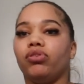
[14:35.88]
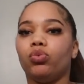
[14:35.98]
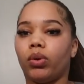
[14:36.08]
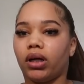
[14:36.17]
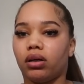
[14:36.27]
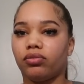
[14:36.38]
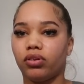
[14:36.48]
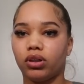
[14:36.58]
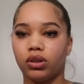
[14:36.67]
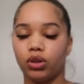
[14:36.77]
if you wear them
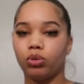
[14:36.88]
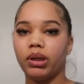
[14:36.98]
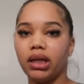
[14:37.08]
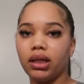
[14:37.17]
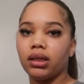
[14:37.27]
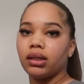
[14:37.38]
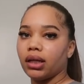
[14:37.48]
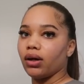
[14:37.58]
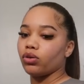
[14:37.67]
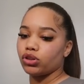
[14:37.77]
for a little bit,
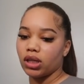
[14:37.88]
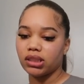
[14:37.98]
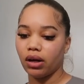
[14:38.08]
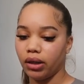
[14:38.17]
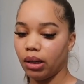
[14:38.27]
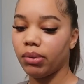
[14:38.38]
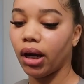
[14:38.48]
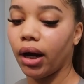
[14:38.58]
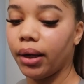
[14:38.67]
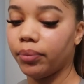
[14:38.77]
they gonna stretch out and they be
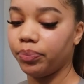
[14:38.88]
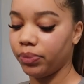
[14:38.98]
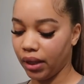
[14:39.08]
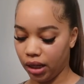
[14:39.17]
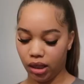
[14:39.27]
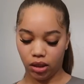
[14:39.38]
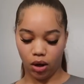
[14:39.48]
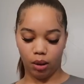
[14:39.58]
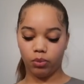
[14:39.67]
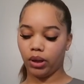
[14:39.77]
all right. And then
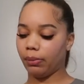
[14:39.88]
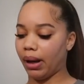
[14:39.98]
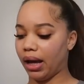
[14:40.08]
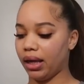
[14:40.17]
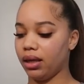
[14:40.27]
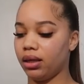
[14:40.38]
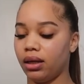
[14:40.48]
y'all, I'm wearing my